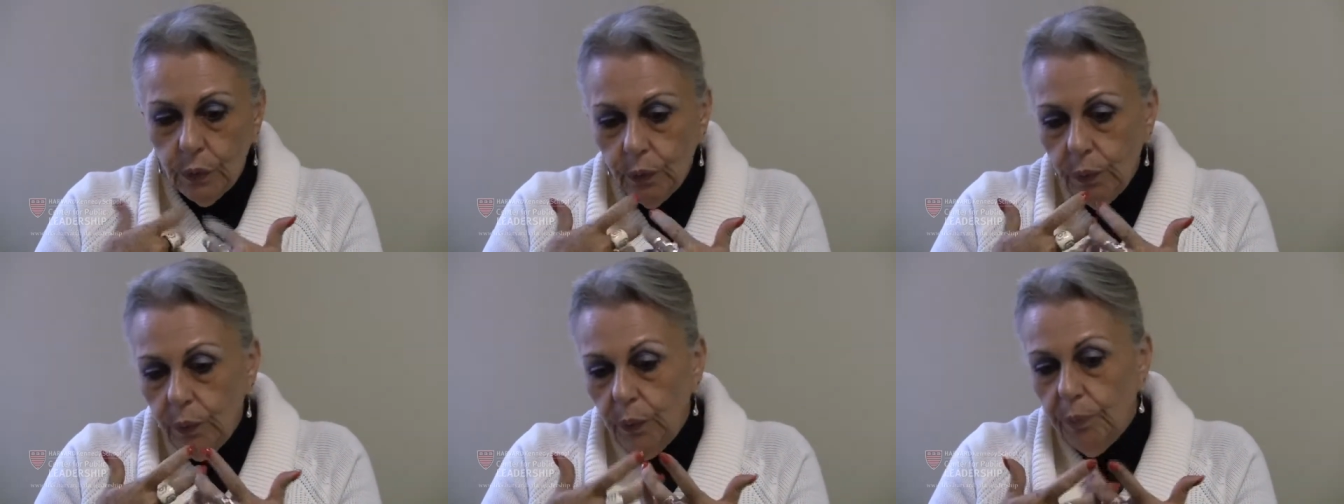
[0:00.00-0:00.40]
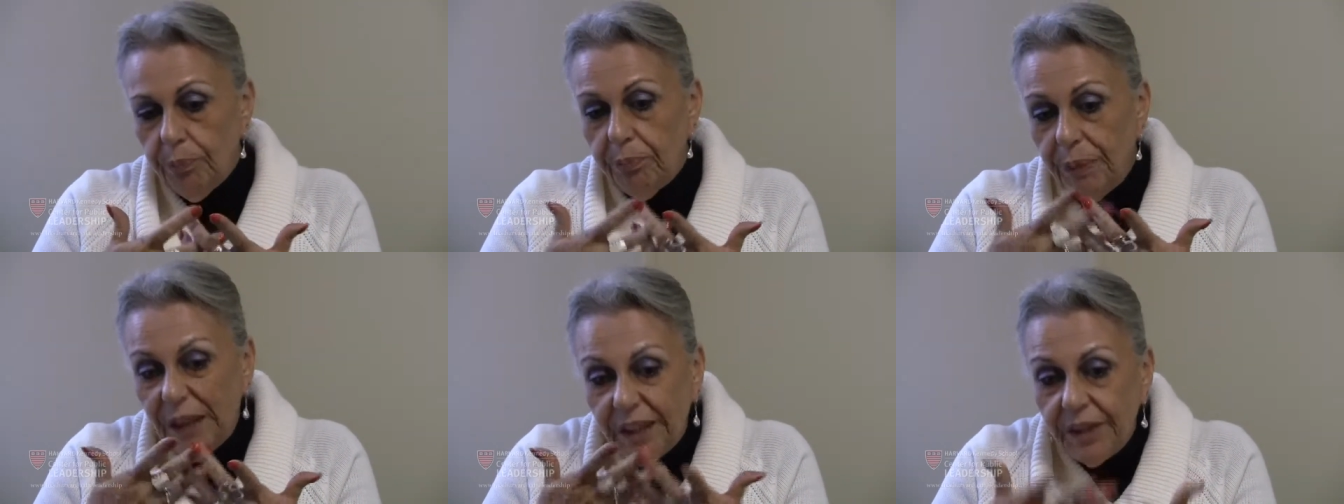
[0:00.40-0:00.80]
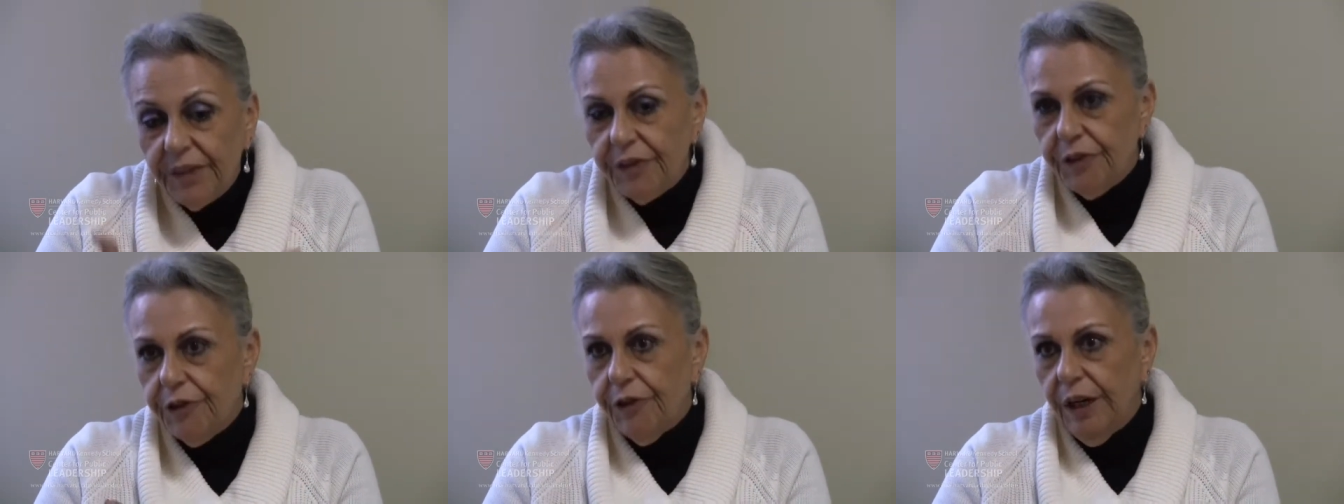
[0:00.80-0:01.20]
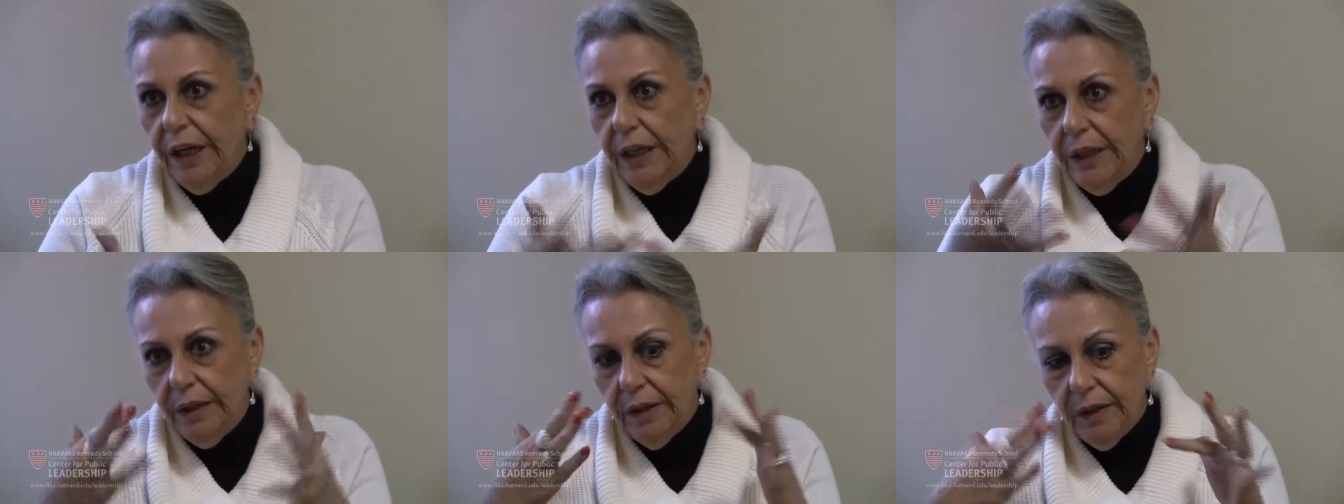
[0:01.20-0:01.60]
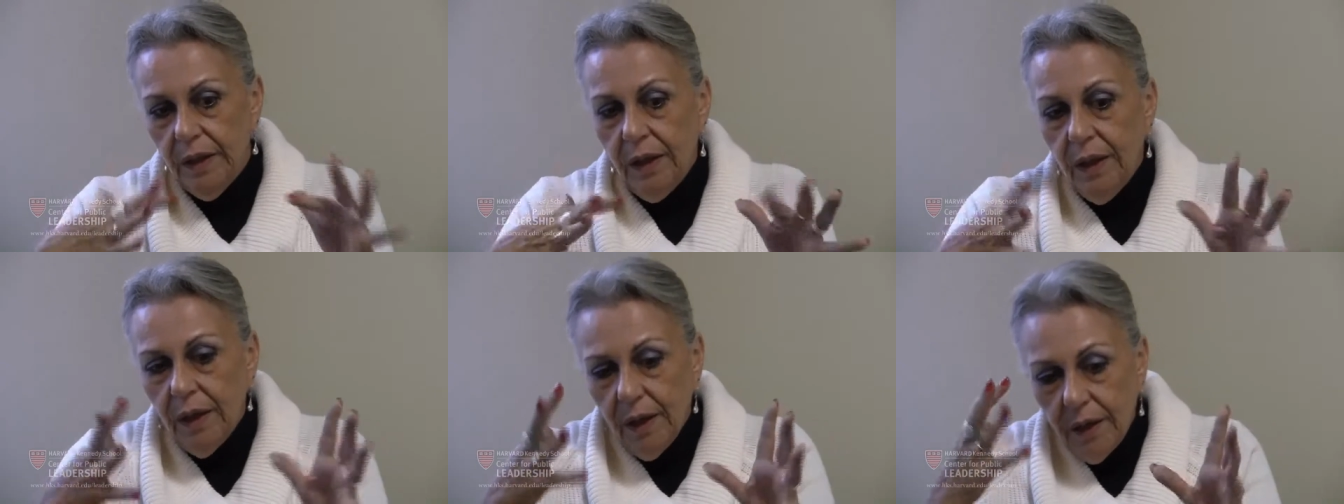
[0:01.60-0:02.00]
to penetrate
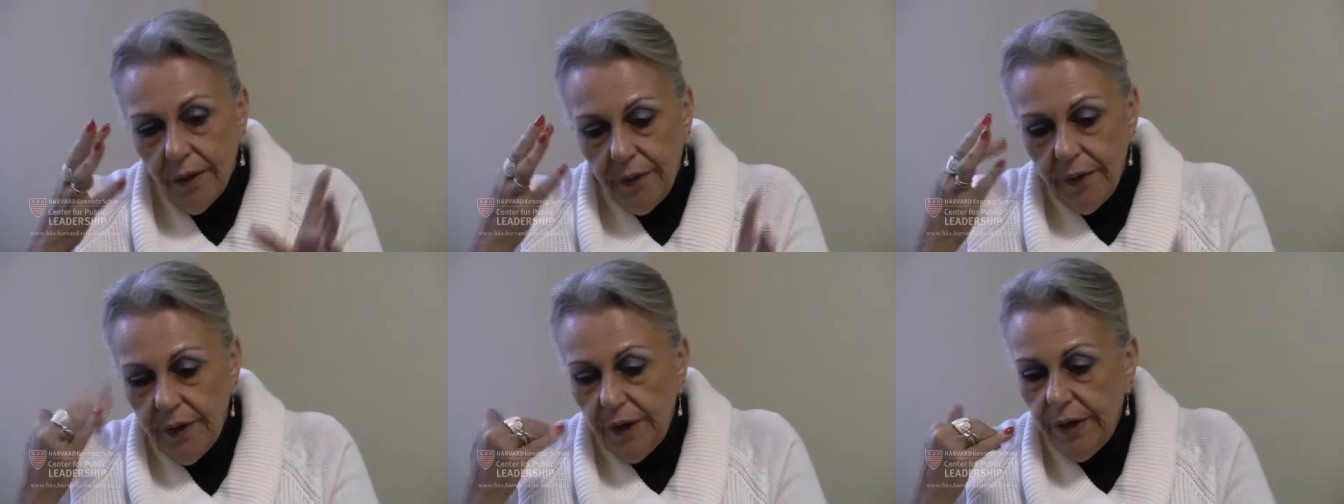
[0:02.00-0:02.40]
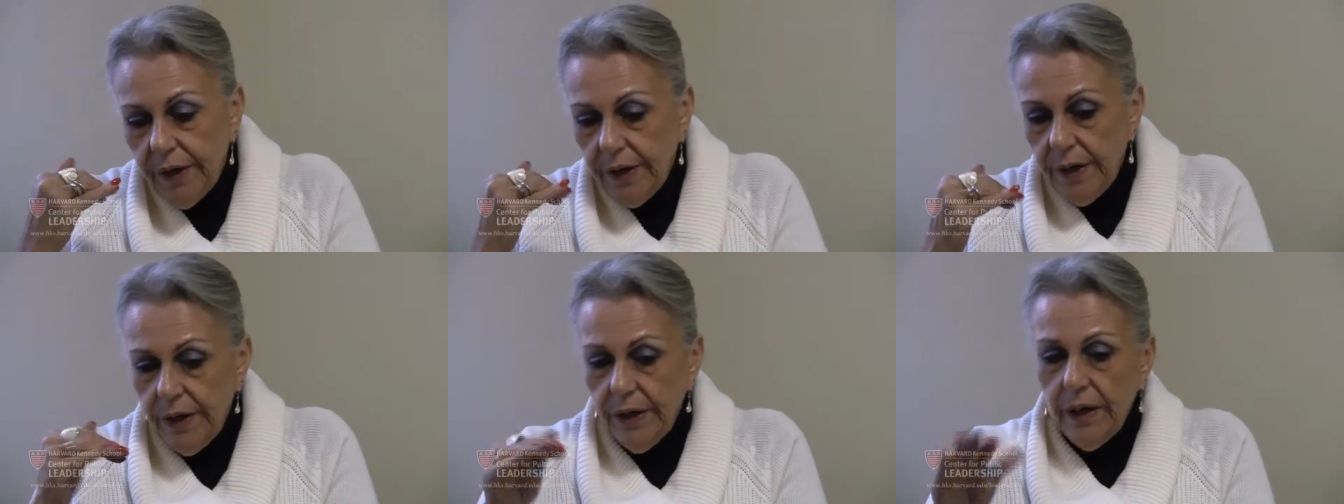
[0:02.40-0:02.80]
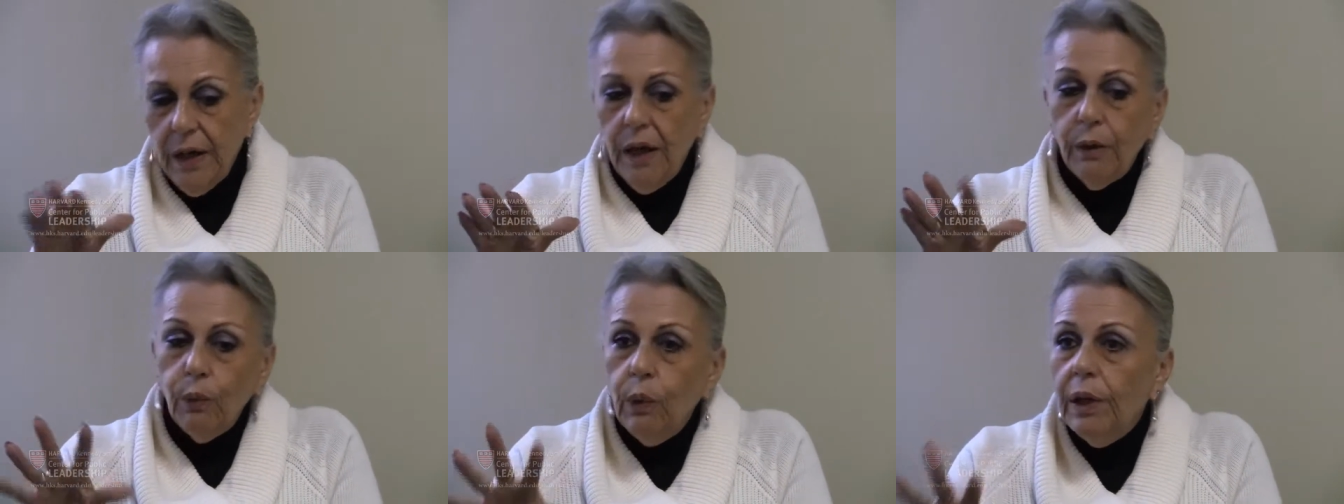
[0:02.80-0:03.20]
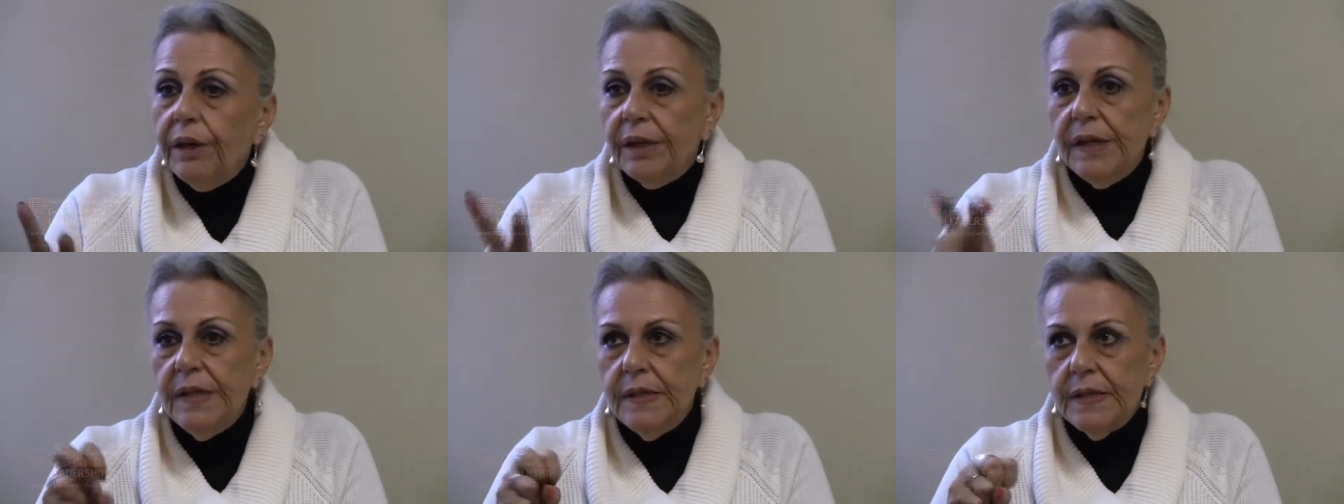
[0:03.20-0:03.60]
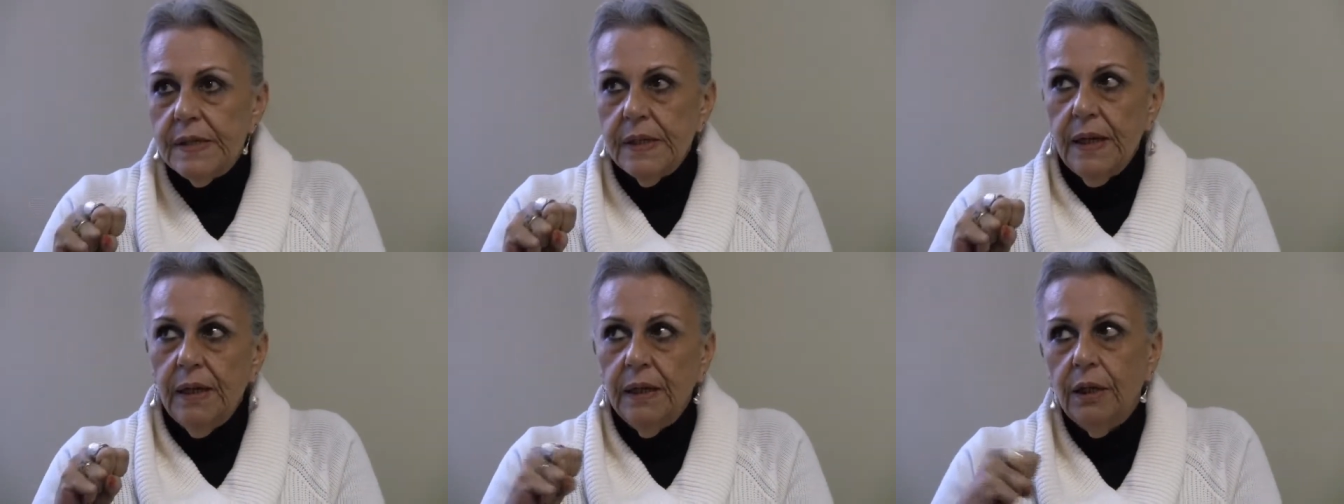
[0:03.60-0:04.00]
their
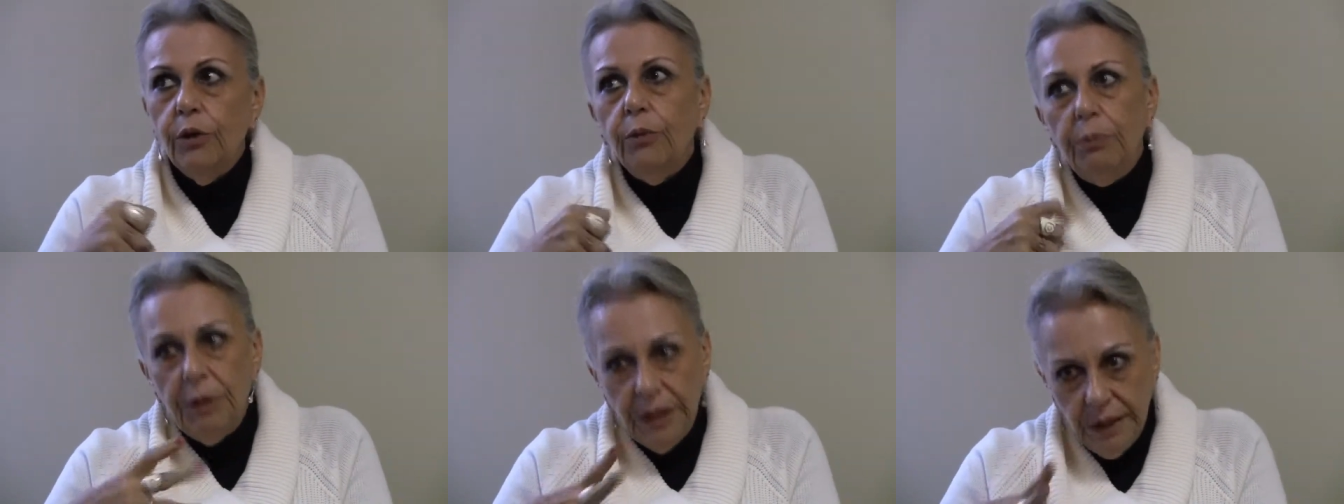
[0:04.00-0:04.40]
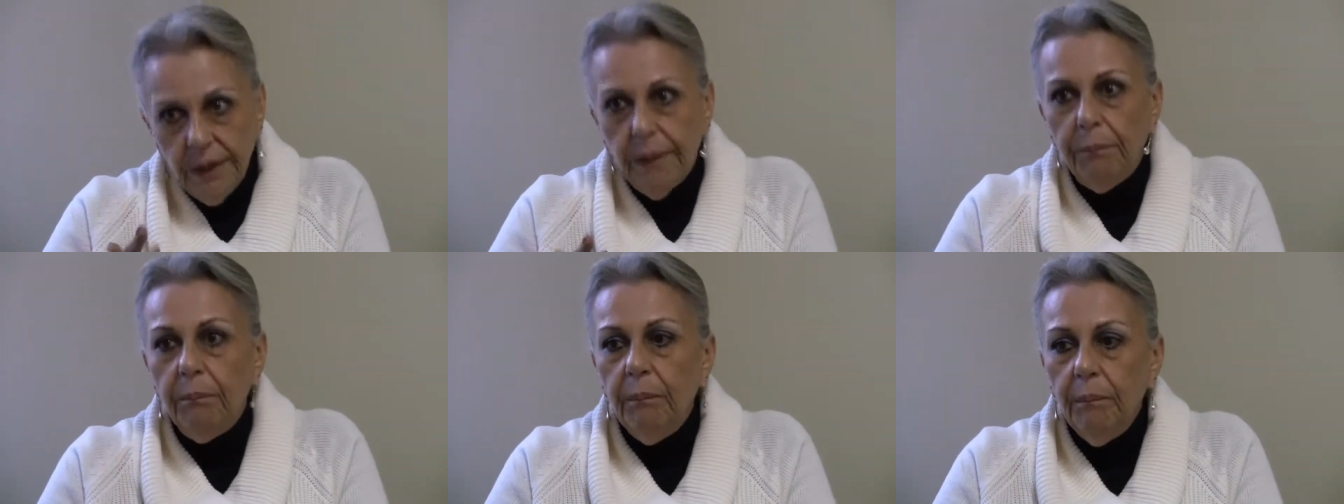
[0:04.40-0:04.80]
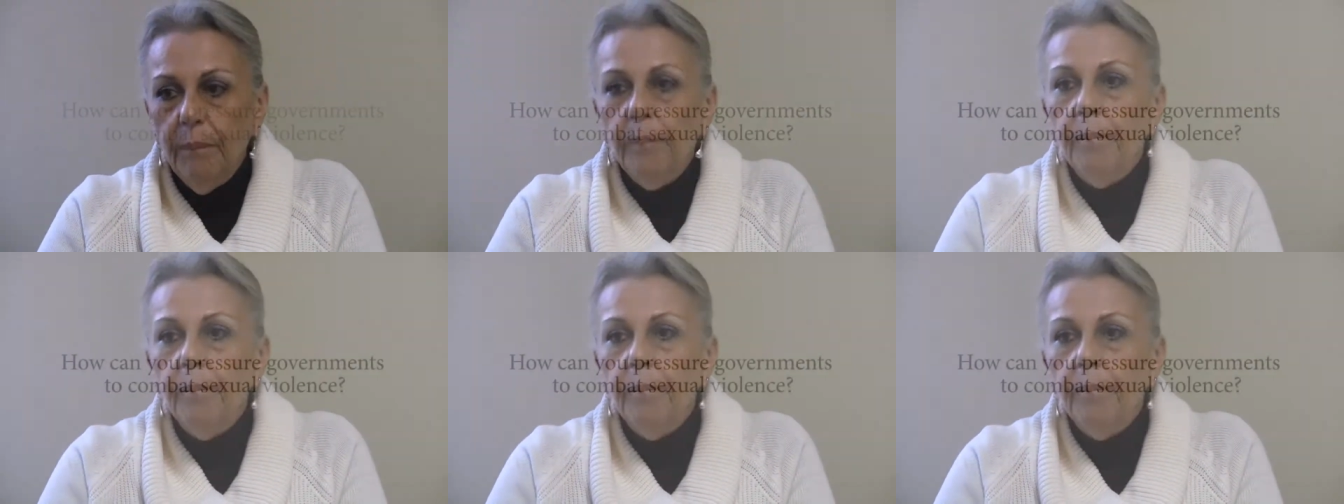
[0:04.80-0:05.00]
awareness and commit them.